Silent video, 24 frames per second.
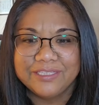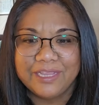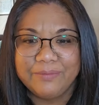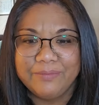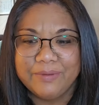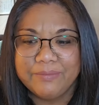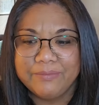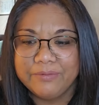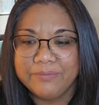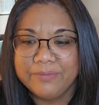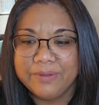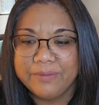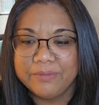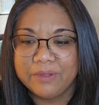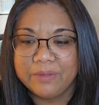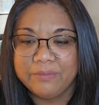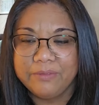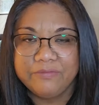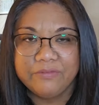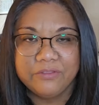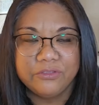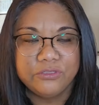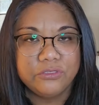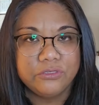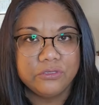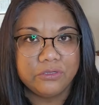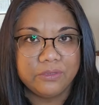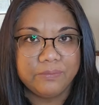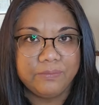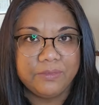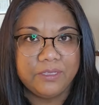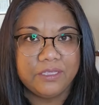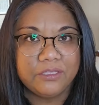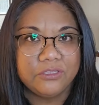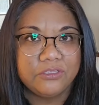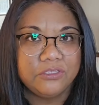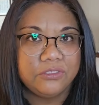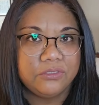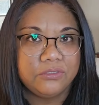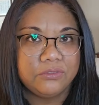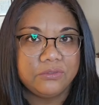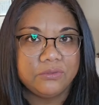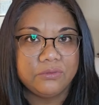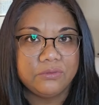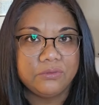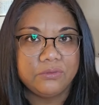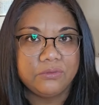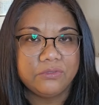I remember my mom even took me
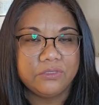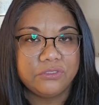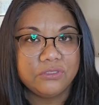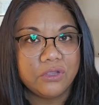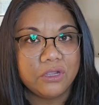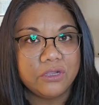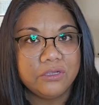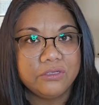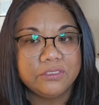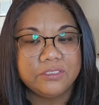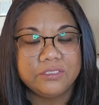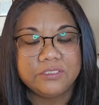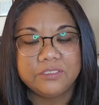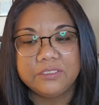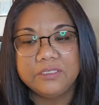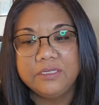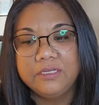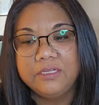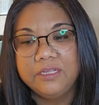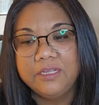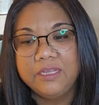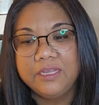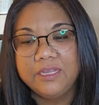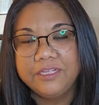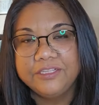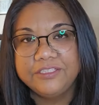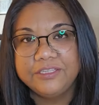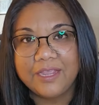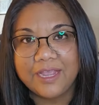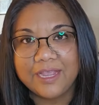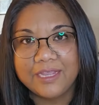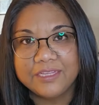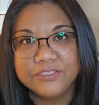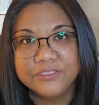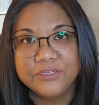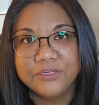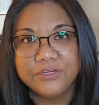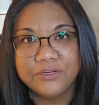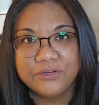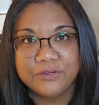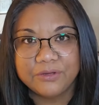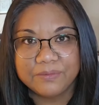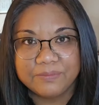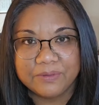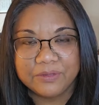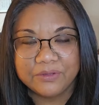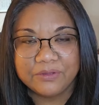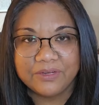to the doctor to ask her
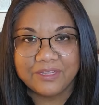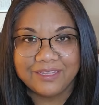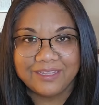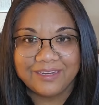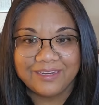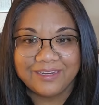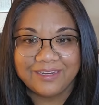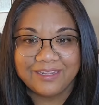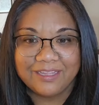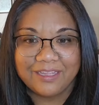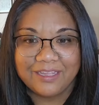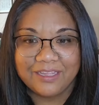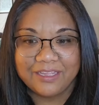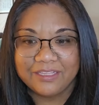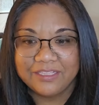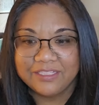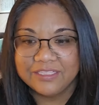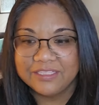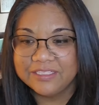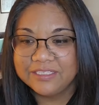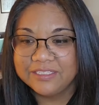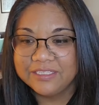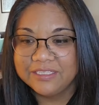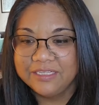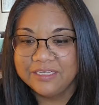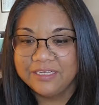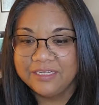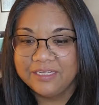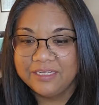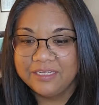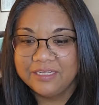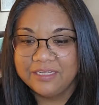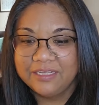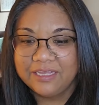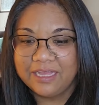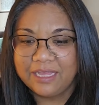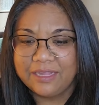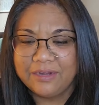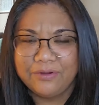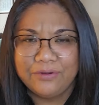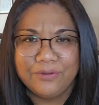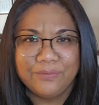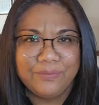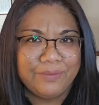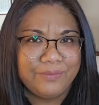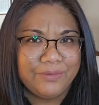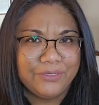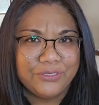about it. And I don't
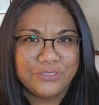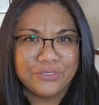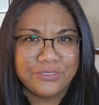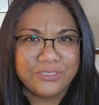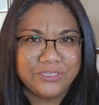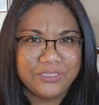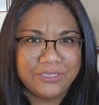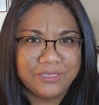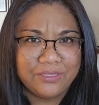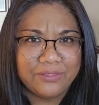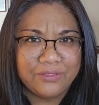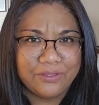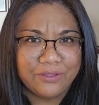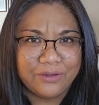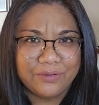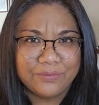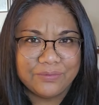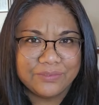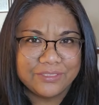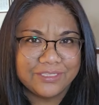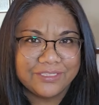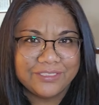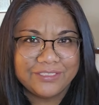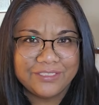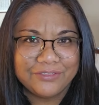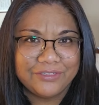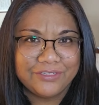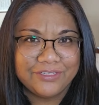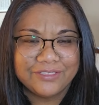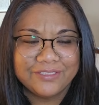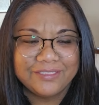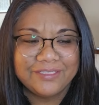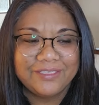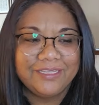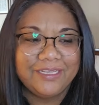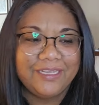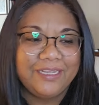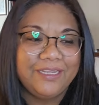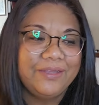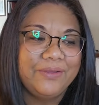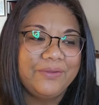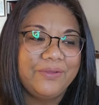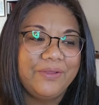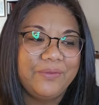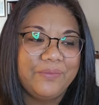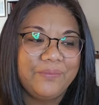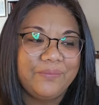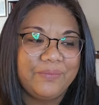know, maybe she thought it was a serious thing,
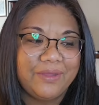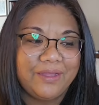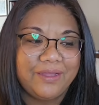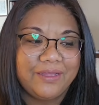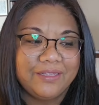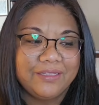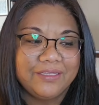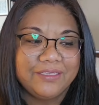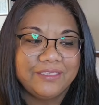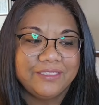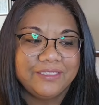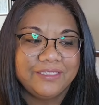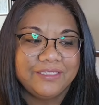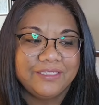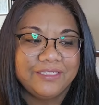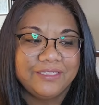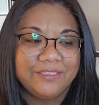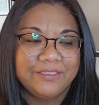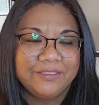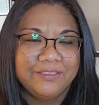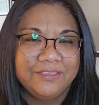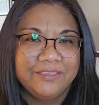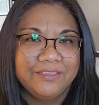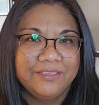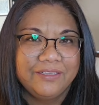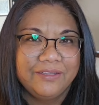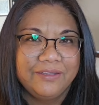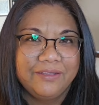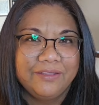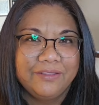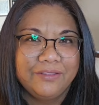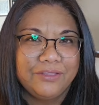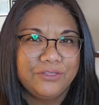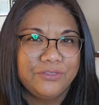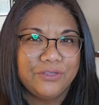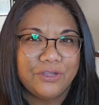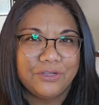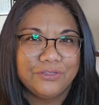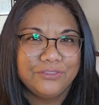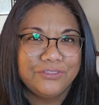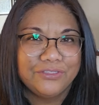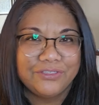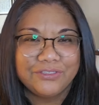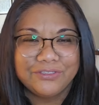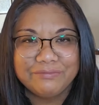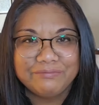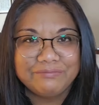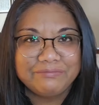but the
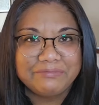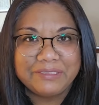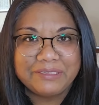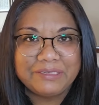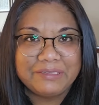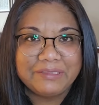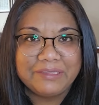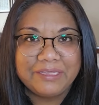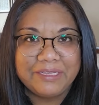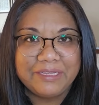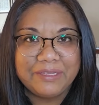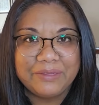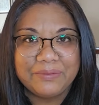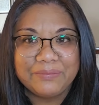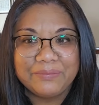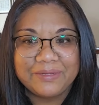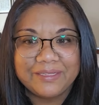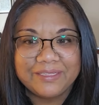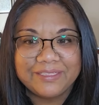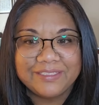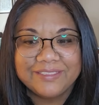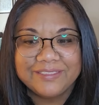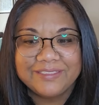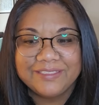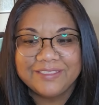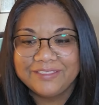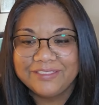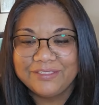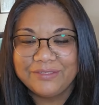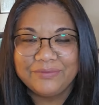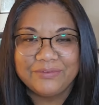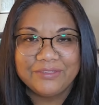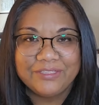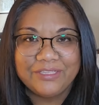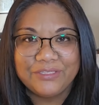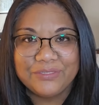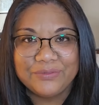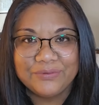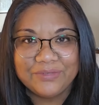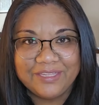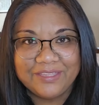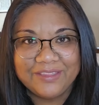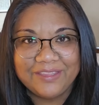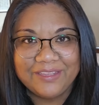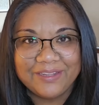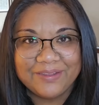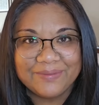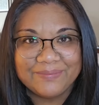doctor didn't think it was and didn't really do
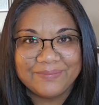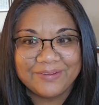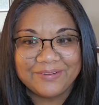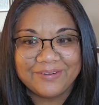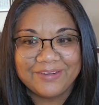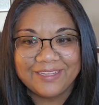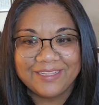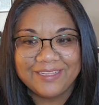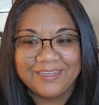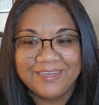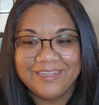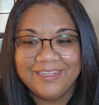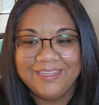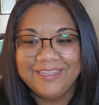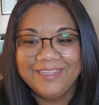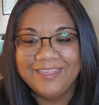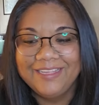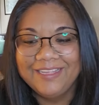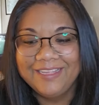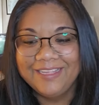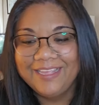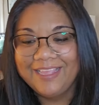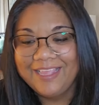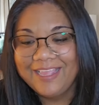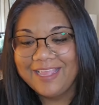anything about it.